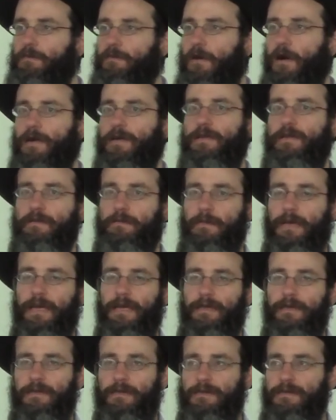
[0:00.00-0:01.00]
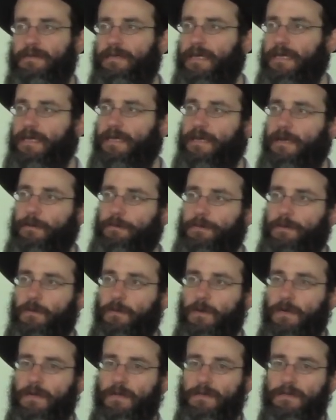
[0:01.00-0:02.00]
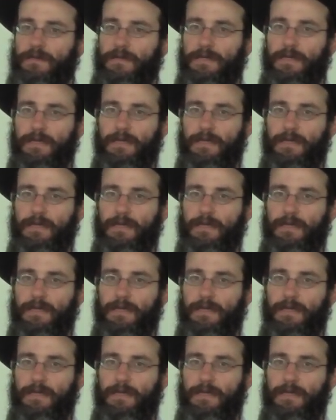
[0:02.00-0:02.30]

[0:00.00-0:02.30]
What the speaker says: modern man digging up the world